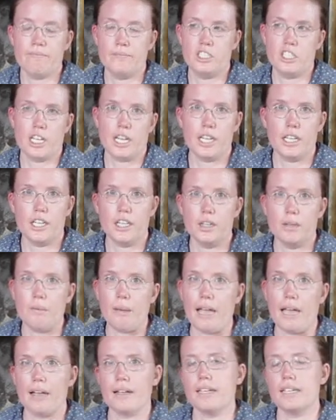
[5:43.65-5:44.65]
Check your
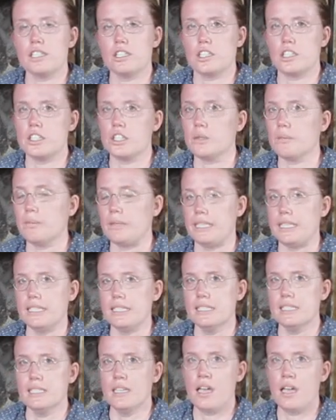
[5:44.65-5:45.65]
package on your beans